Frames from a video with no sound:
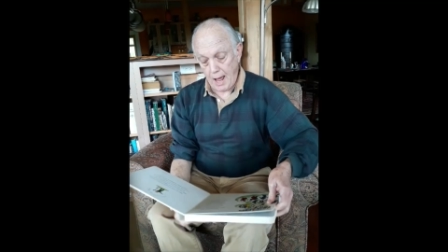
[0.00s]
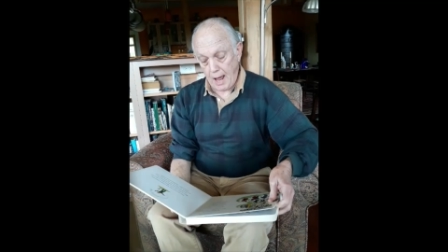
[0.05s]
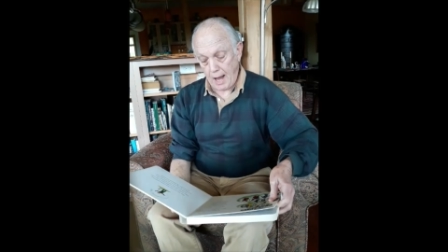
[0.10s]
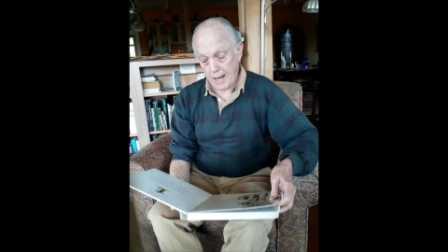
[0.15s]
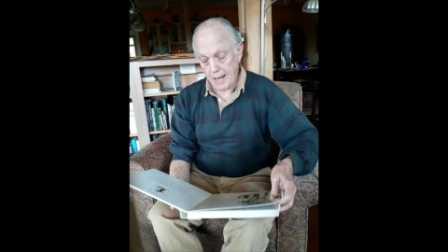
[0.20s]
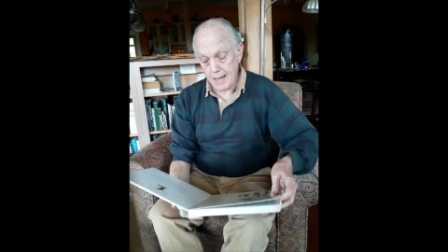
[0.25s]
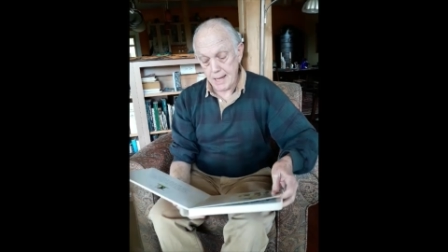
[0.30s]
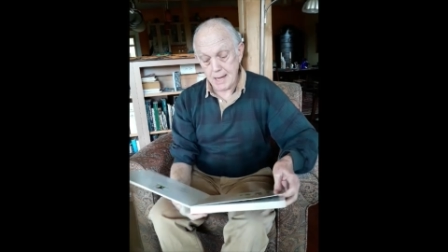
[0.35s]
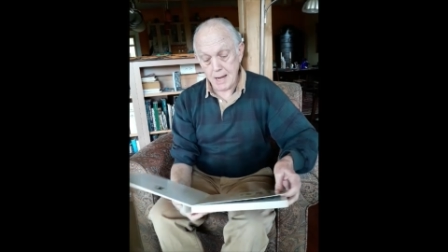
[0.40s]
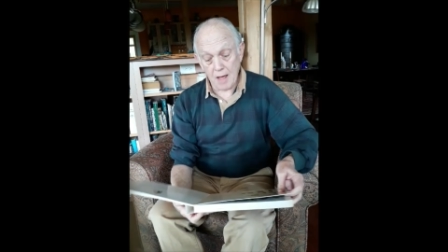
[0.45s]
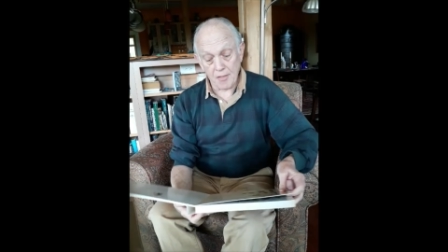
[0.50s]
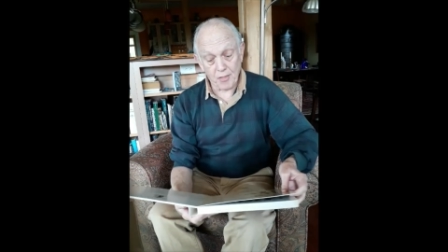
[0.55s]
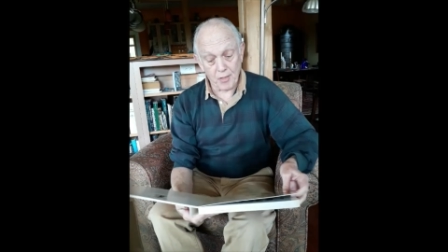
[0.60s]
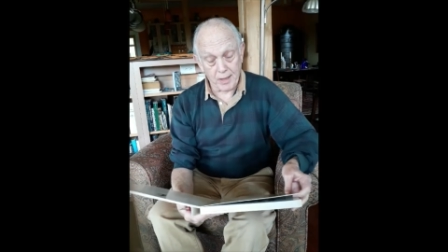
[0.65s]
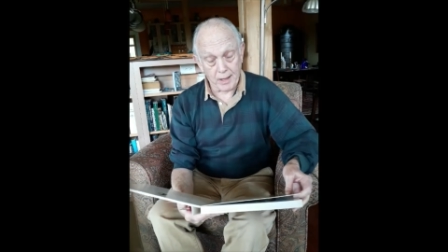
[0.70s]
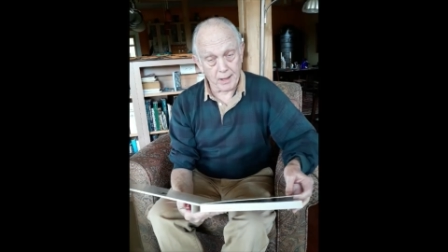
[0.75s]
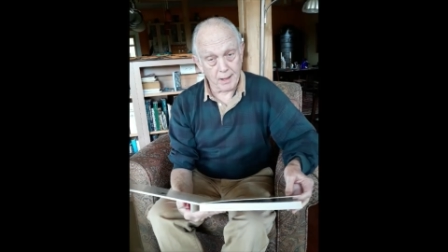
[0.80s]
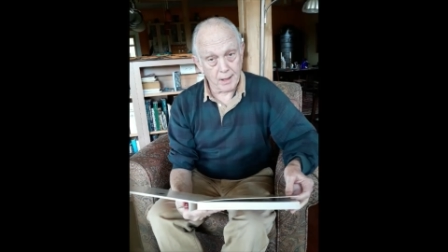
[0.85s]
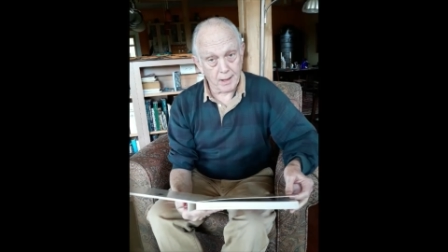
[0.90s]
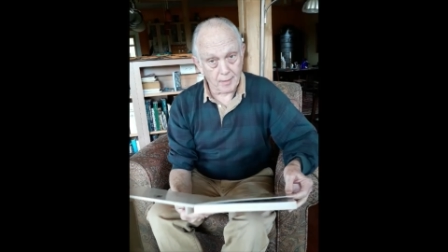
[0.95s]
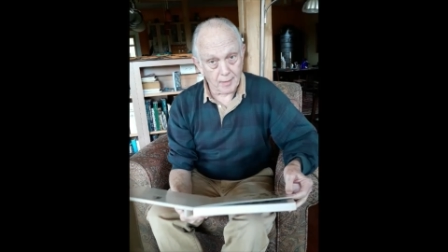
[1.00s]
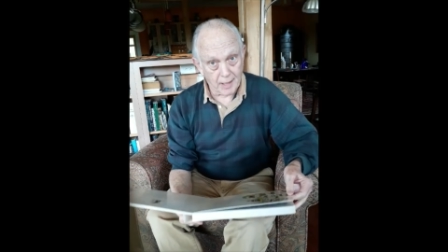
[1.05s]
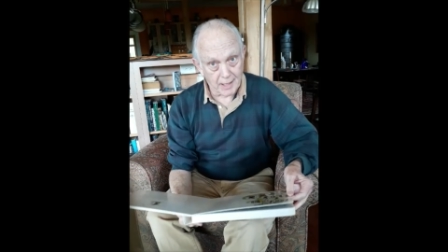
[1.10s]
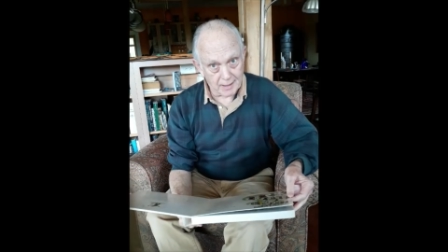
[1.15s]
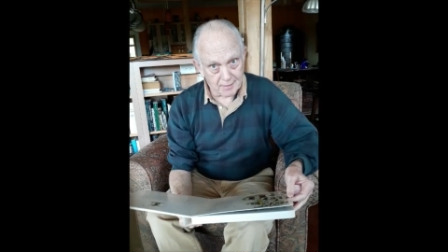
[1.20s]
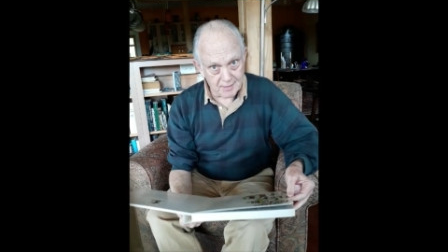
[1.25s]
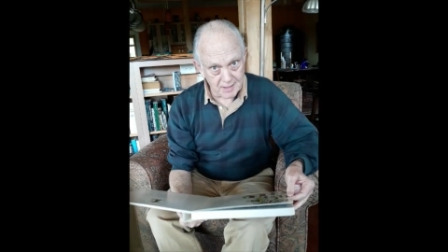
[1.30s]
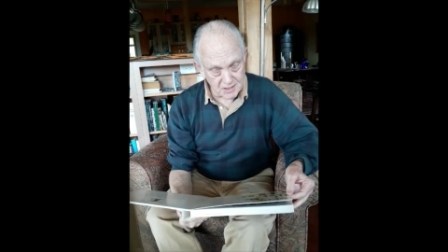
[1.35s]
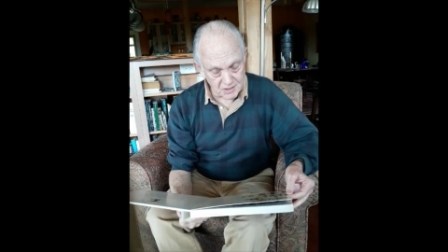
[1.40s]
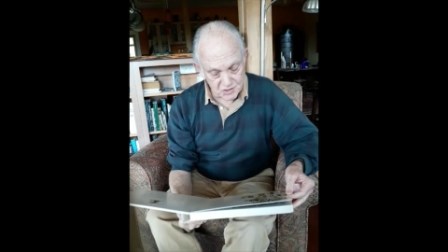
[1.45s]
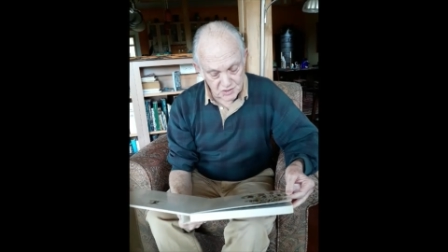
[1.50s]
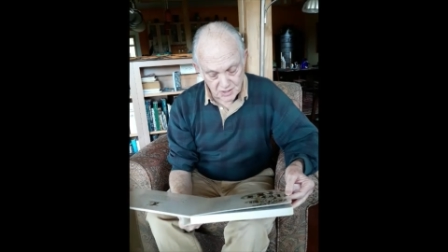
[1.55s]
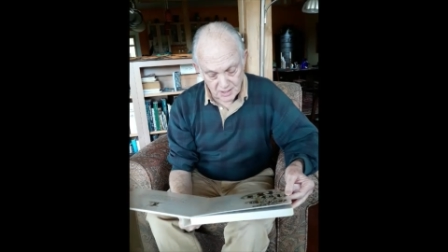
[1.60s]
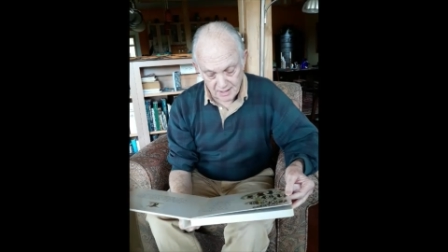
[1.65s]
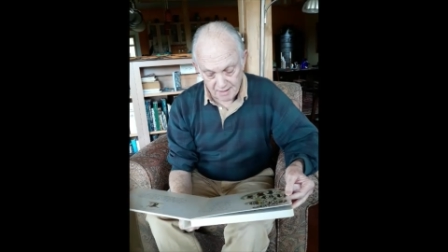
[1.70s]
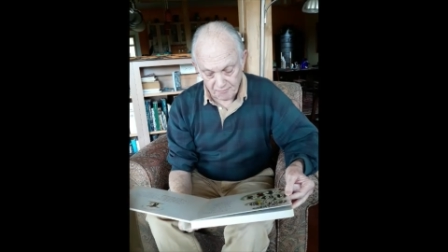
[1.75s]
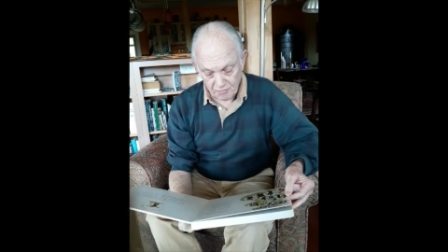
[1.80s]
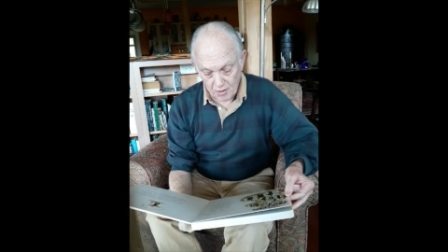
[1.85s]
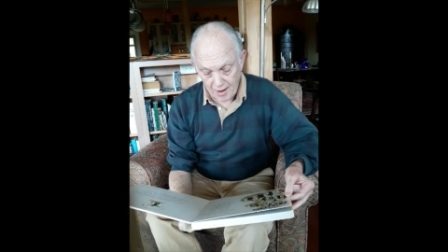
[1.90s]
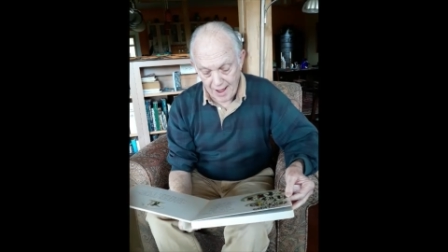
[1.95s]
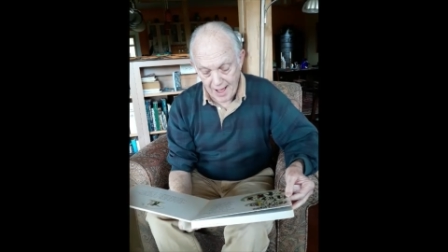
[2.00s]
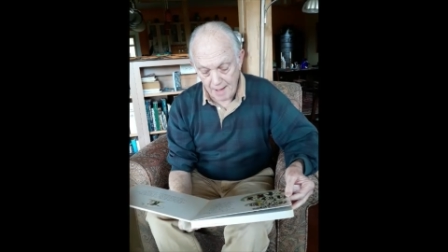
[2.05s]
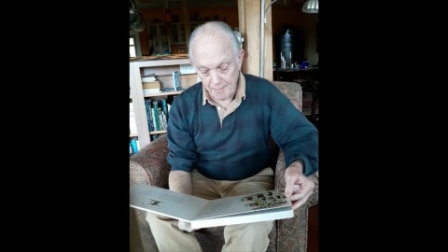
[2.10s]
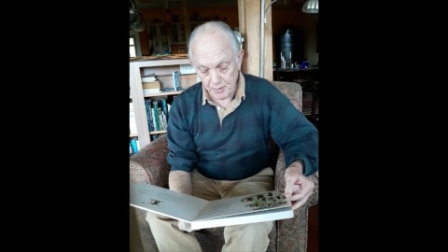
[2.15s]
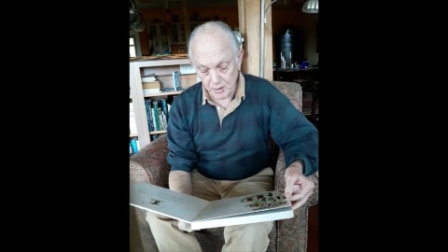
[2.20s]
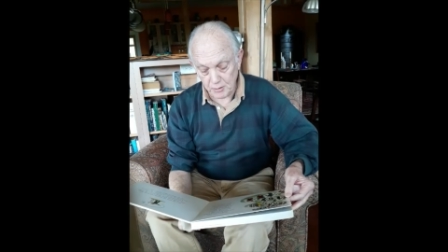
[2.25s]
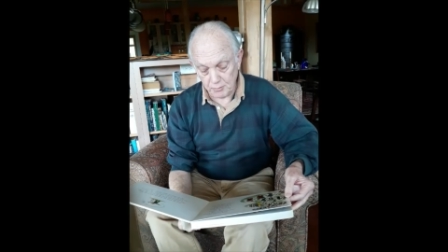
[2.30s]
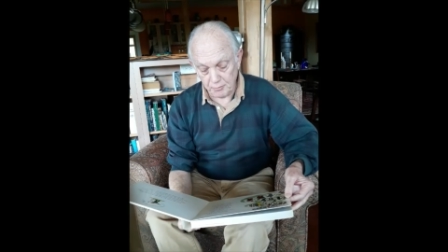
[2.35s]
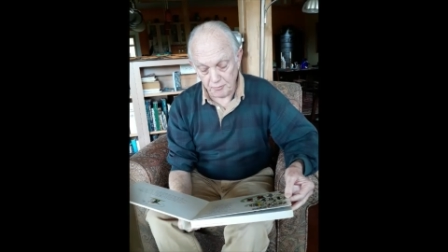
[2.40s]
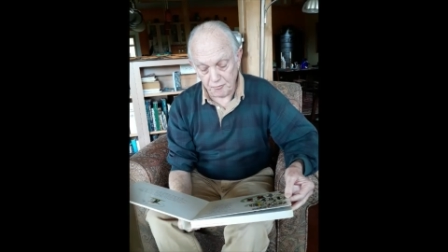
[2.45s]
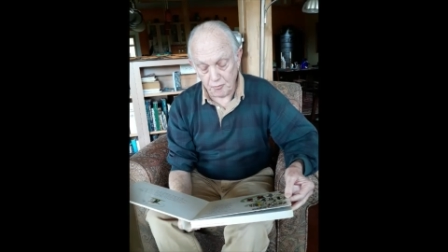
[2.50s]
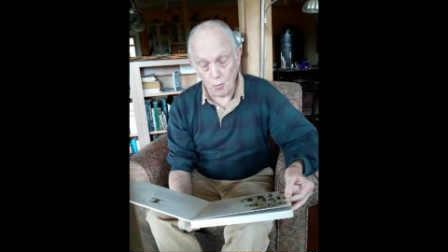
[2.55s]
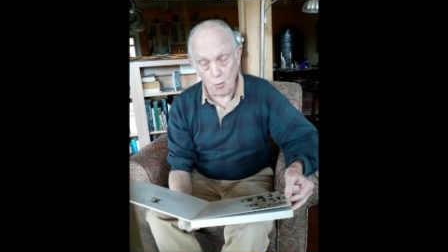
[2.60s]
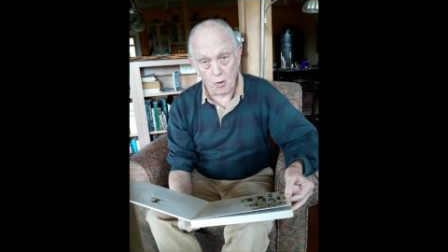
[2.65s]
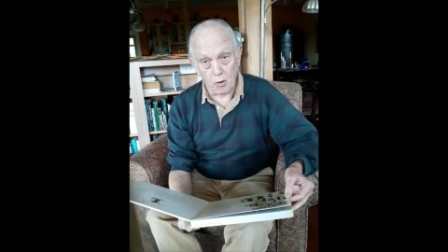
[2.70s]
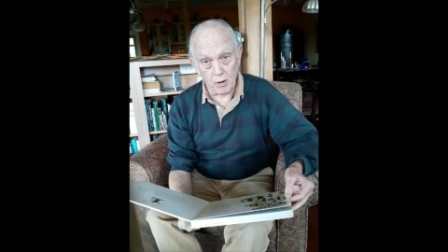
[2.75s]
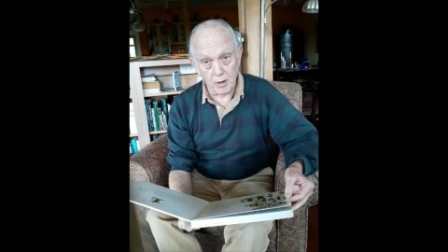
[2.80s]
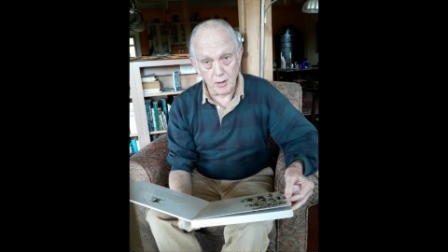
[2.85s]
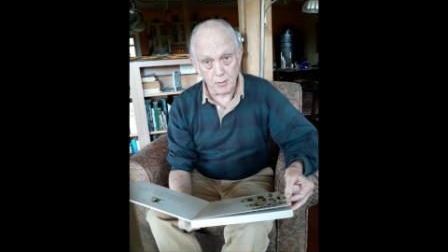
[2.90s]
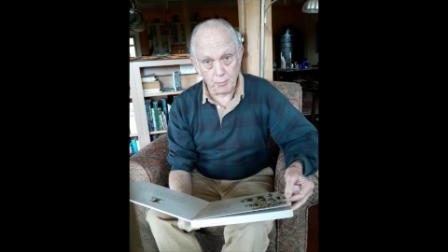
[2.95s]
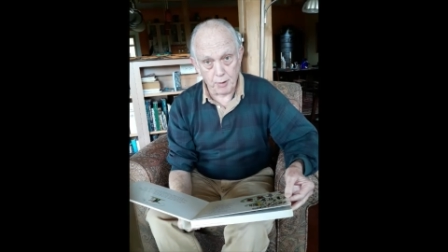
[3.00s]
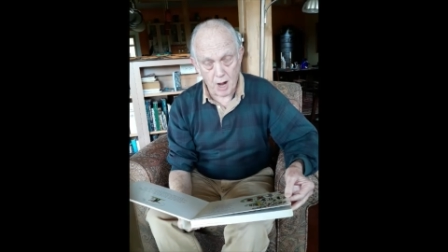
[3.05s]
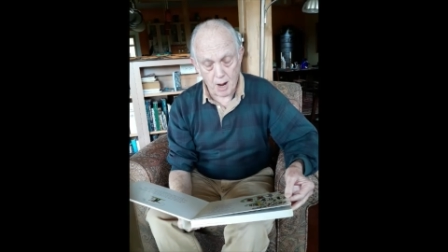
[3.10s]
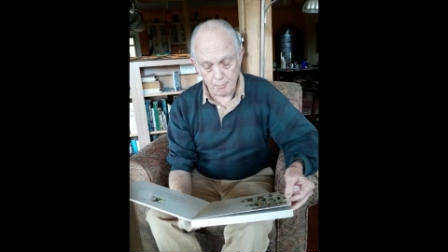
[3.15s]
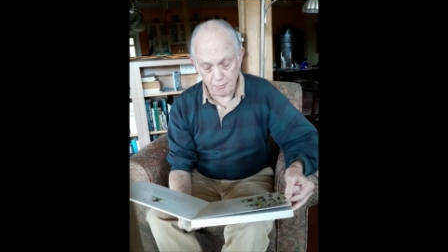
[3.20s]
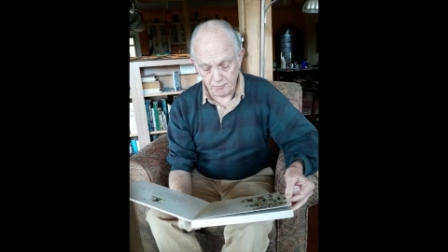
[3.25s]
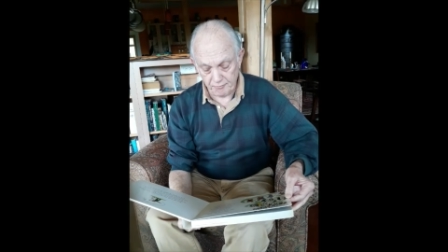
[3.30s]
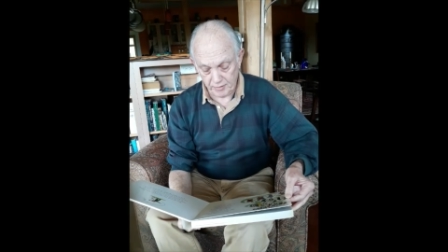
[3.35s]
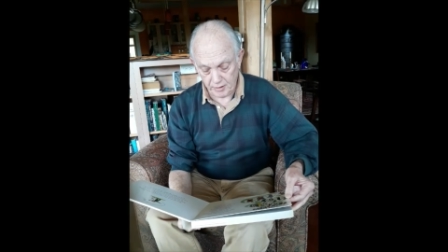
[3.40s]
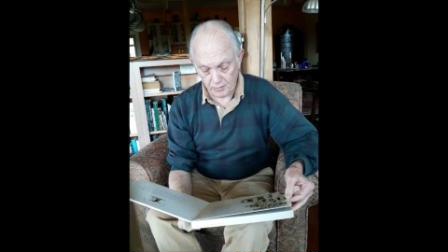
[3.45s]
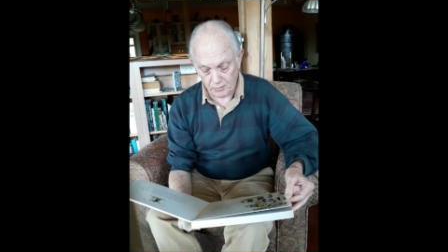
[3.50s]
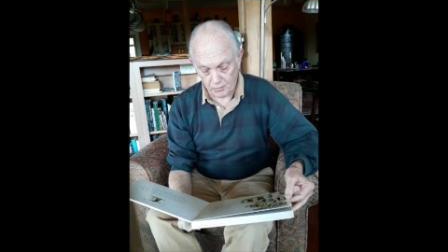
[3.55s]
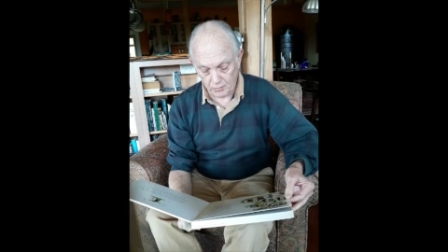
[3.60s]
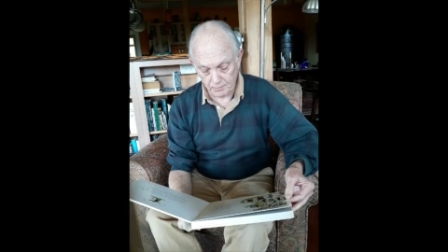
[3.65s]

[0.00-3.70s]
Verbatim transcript: Nothing like this had ever happened before in Popperville.